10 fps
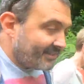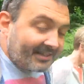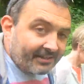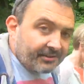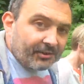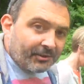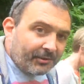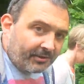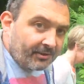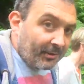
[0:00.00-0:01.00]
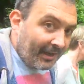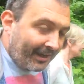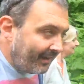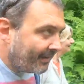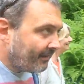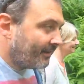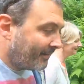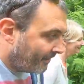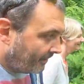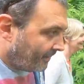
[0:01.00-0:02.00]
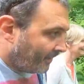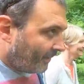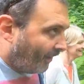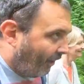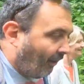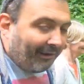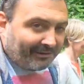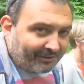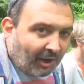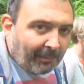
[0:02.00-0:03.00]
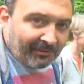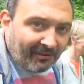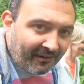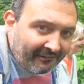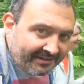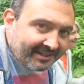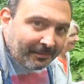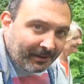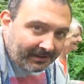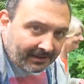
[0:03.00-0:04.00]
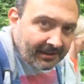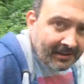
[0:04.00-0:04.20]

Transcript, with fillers: to see and do in the UK are at the top of a very steep hill.